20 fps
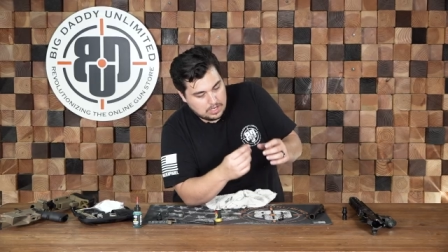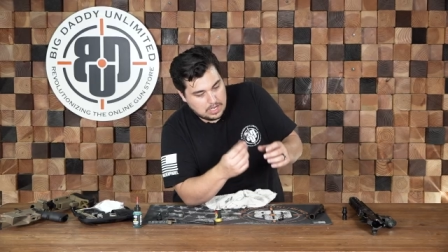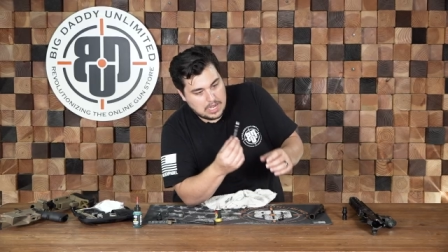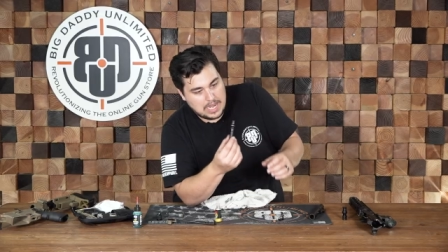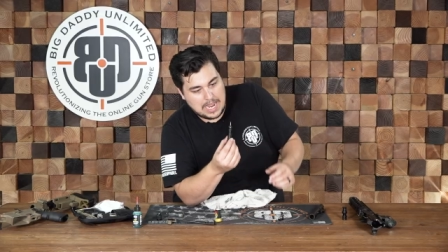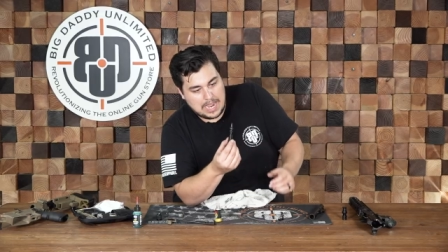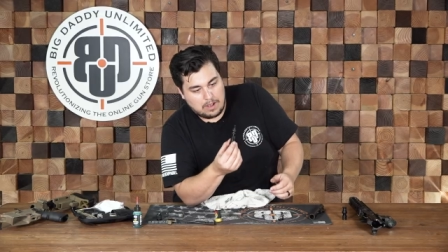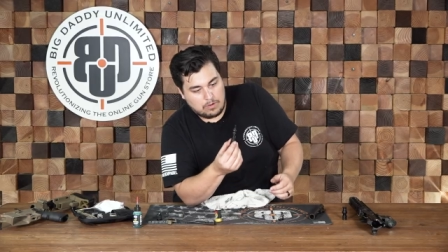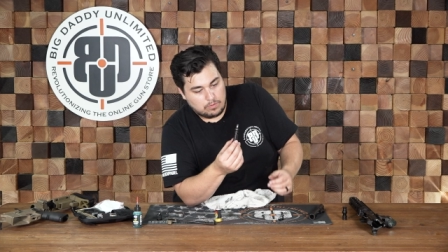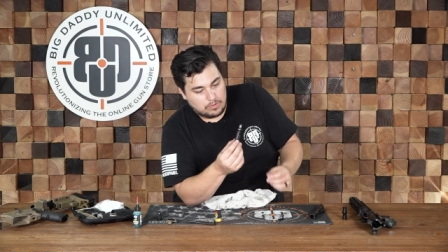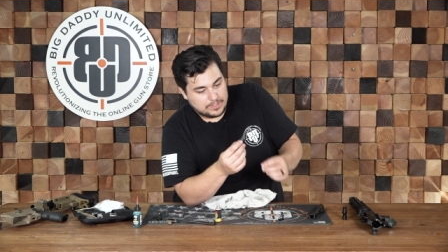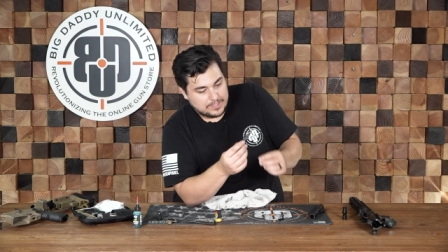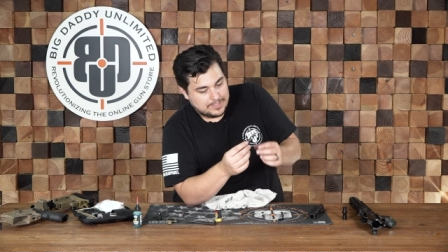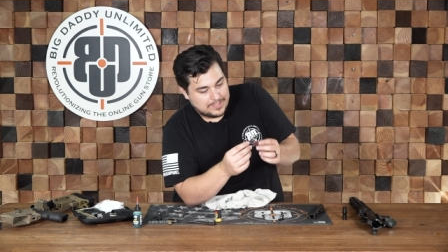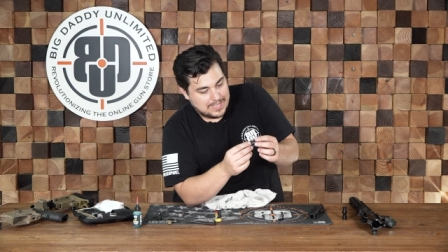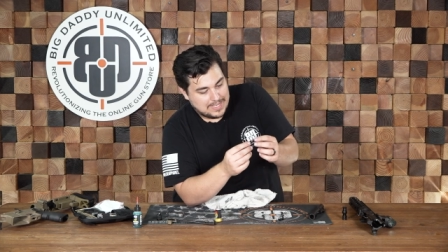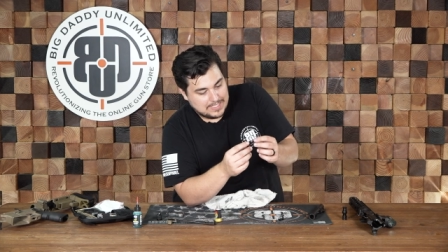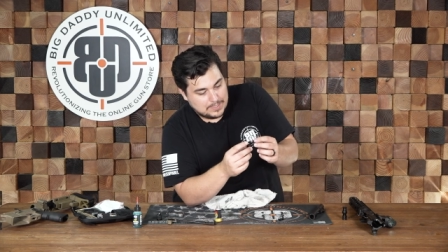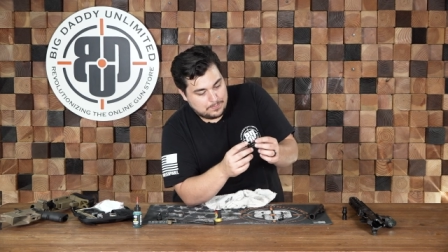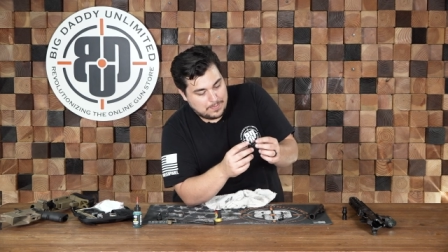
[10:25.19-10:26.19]
Now, once
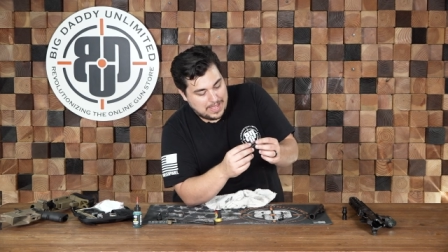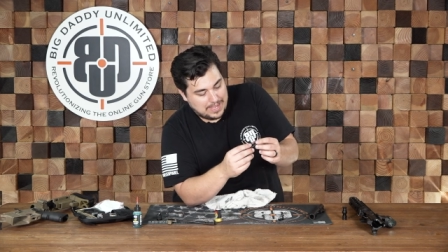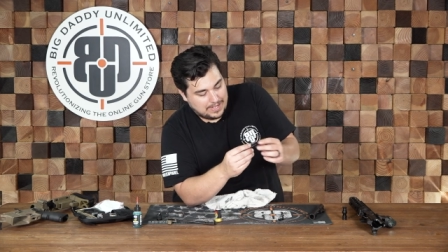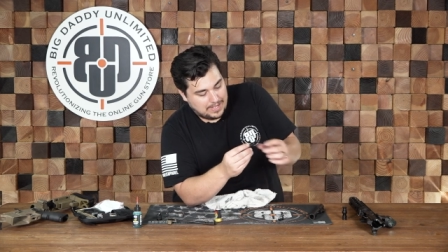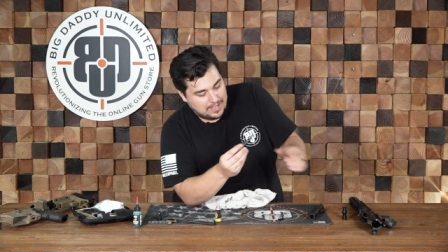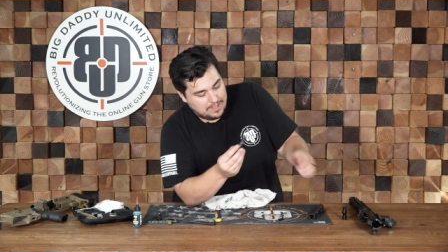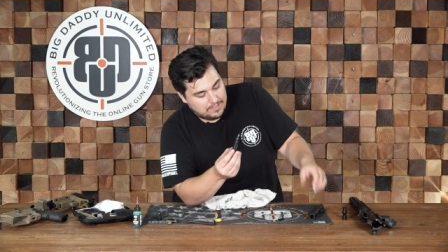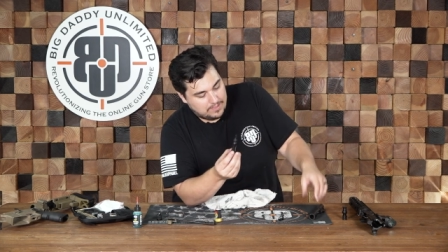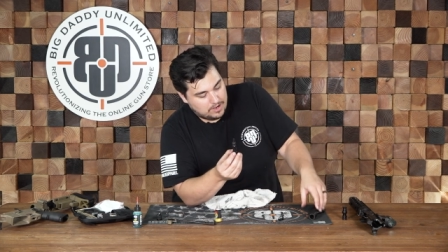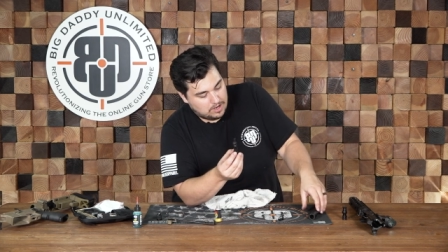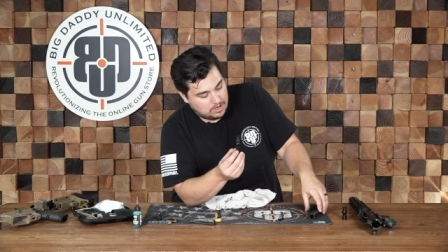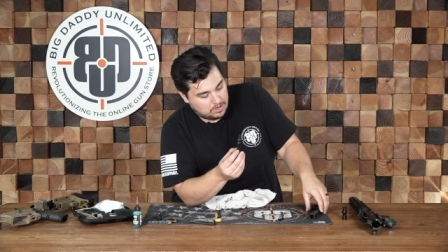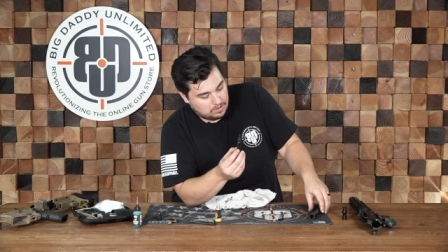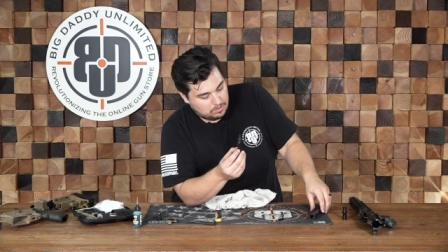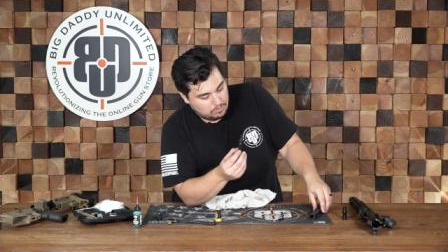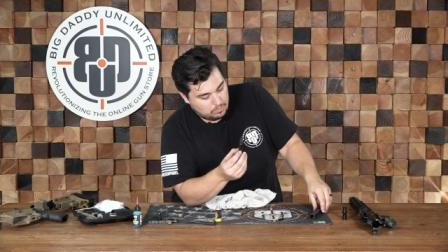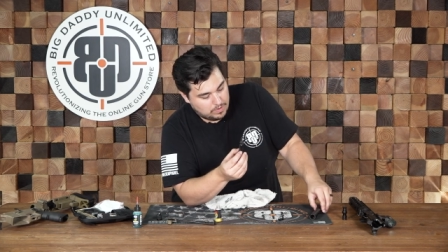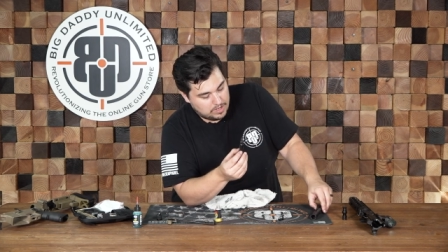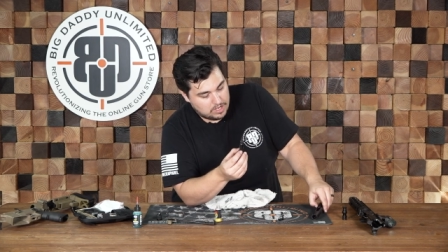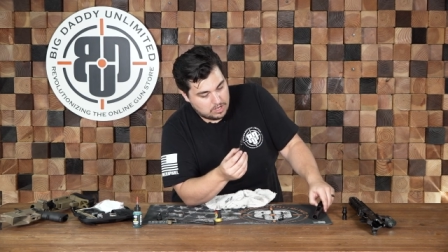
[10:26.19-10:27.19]
that's back in
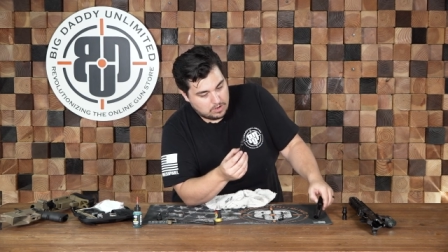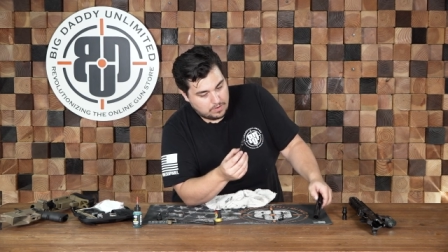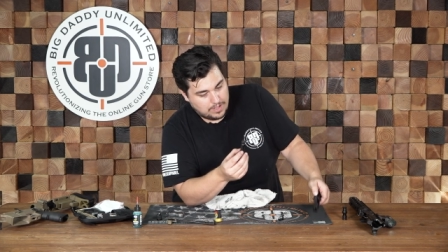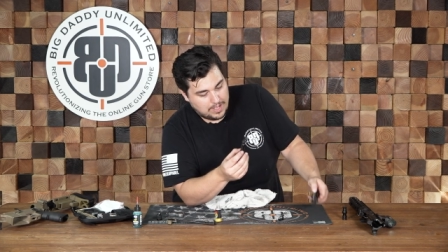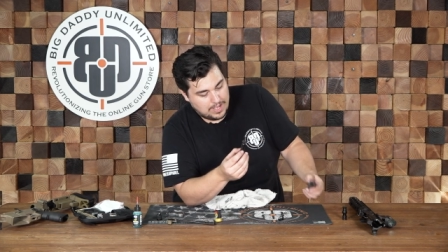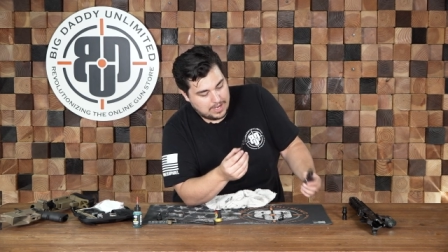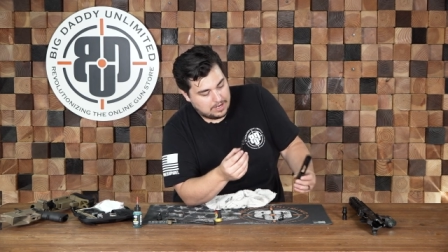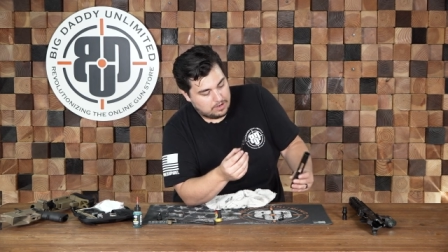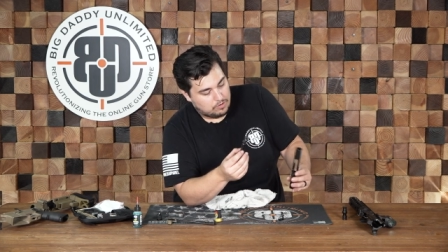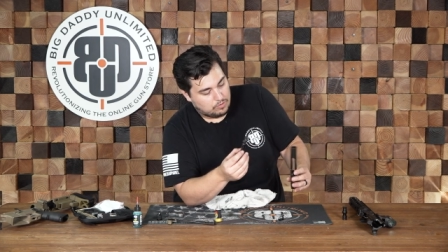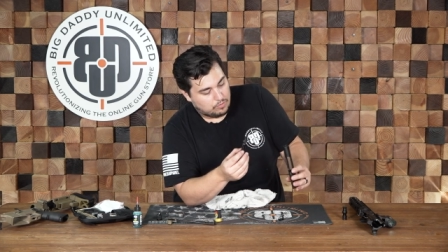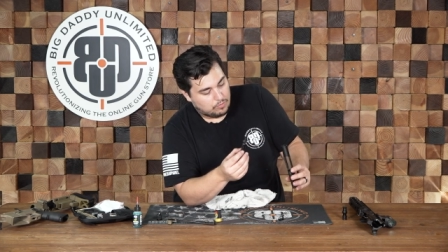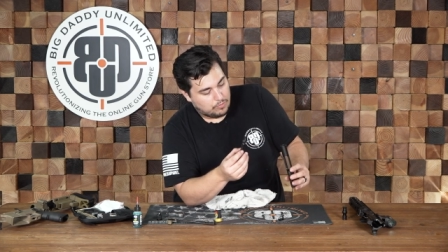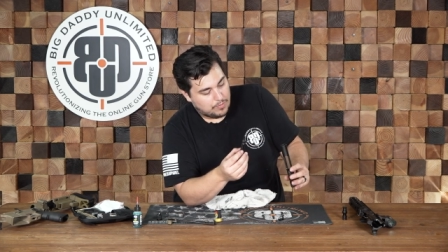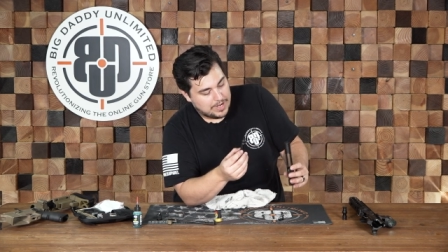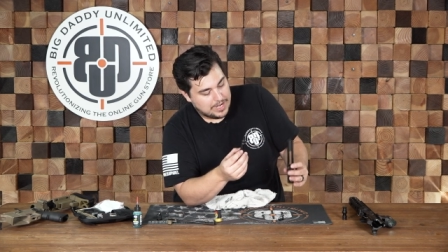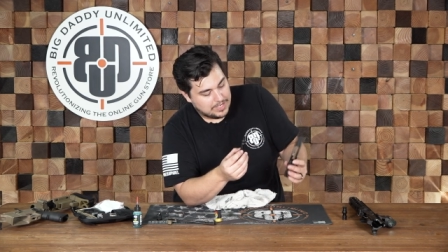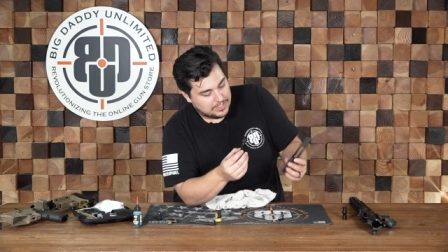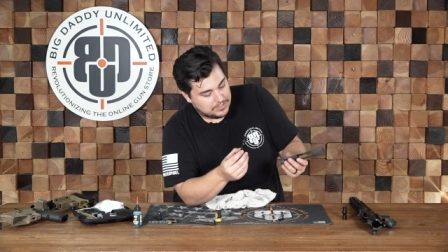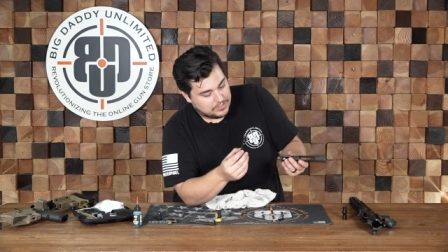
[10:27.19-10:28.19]
there, we can go ahead and
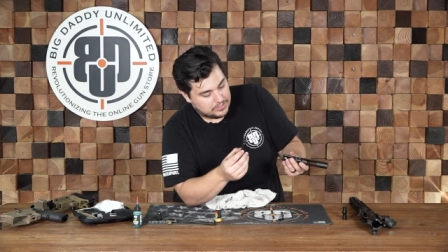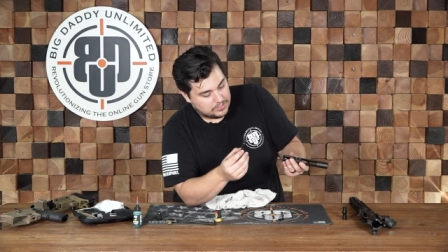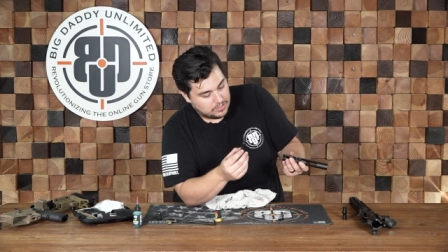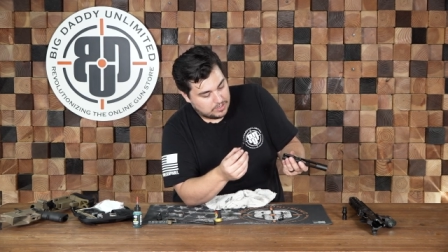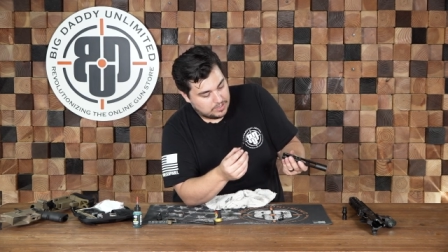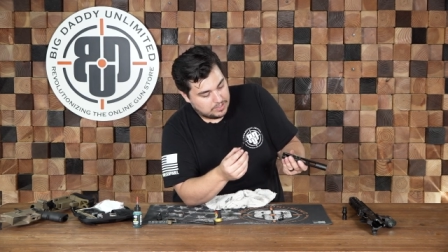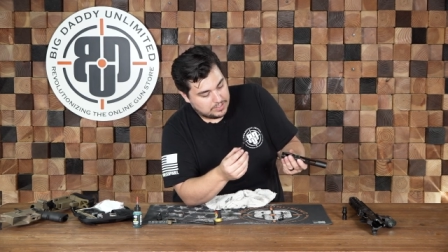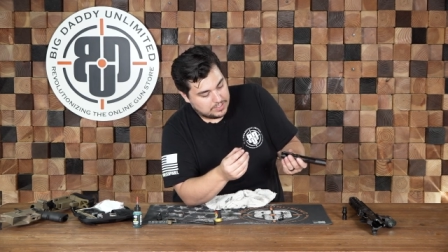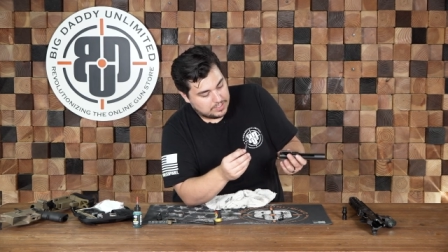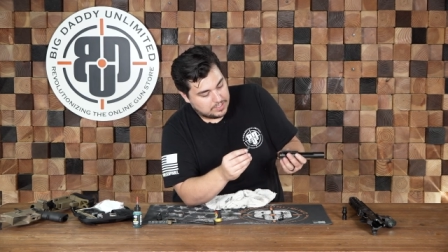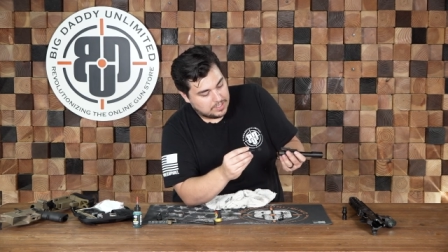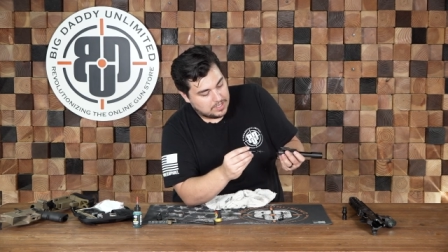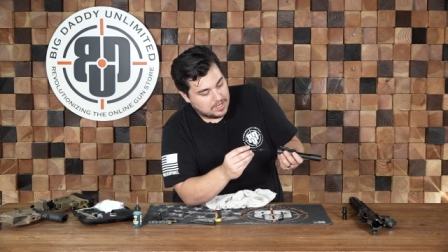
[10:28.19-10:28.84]
reinsert